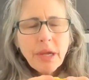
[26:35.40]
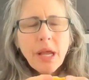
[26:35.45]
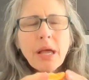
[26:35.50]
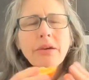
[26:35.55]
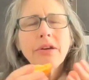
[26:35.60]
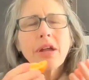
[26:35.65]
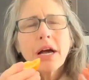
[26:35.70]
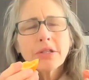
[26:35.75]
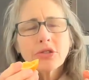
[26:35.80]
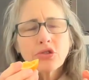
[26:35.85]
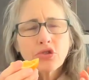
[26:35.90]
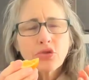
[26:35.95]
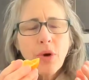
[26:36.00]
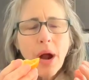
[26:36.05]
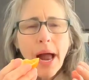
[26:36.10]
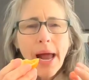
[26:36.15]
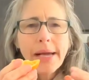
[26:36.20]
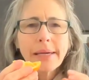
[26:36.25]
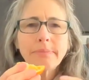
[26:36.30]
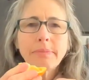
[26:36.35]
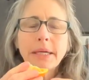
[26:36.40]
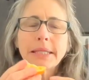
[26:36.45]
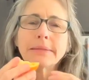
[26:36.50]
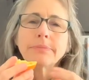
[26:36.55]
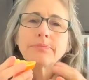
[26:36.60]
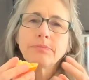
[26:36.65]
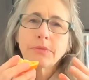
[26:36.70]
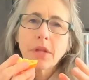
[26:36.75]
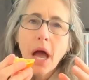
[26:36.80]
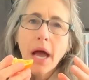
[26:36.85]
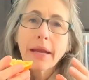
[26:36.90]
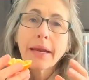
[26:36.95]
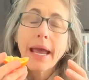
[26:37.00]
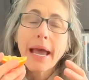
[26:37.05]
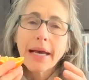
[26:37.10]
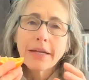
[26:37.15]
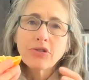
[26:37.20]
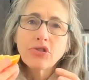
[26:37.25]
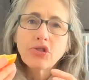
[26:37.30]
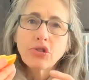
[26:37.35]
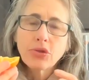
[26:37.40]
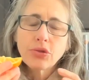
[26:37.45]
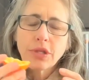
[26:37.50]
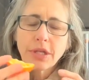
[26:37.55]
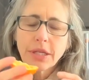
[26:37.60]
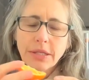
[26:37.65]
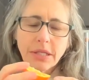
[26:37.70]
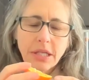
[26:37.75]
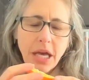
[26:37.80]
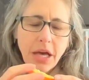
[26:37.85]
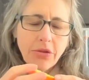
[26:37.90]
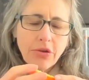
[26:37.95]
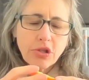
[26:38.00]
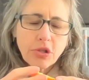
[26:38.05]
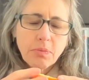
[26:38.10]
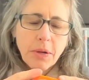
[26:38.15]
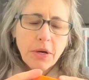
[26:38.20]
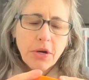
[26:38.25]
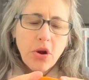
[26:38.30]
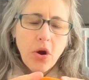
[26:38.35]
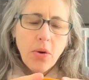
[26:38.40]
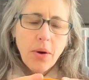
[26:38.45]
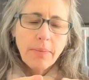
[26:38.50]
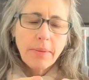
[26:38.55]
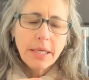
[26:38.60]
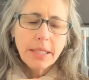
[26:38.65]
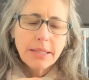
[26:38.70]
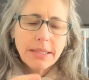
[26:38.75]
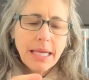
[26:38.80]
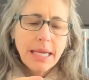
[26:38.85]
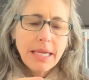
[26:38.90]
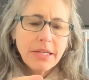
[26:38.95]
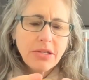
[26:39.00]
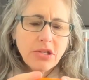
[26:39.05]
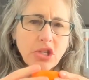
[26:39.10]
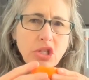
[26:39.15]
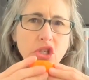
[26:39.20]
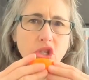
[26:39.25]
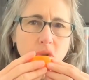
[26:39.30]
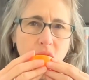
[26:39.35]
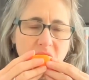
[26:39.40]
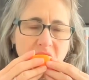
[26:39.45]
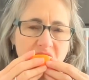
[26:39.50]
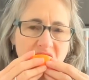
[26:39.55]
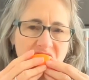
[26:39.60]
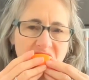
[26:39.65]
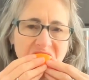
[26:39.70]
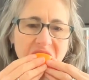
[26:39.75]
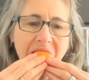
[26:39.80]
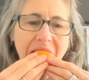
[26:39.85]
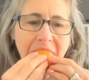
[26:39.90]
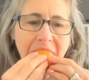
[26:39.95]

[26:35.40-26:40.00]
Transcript: not dry, but not as juicy as the others. But no, I'm going to say he's the juiciest.